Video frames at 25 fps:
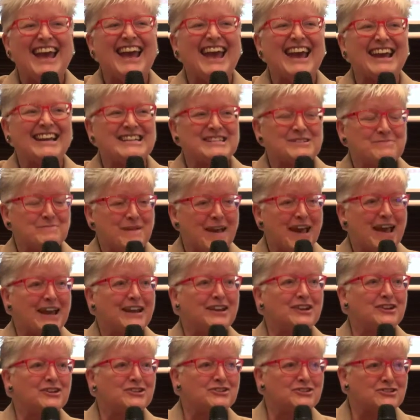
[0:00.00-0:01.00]
Expand
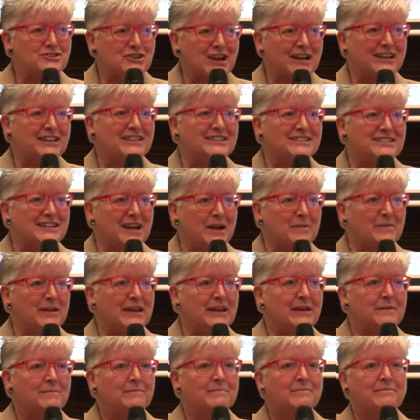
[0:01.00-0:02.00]
and contract your tummy.
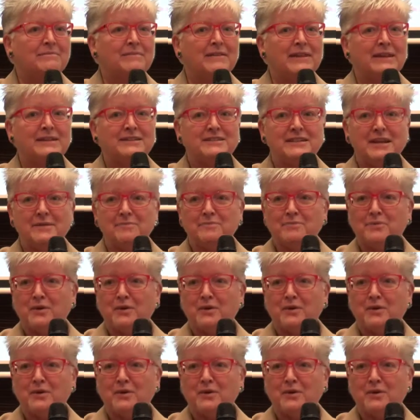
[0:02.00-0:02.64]
Deep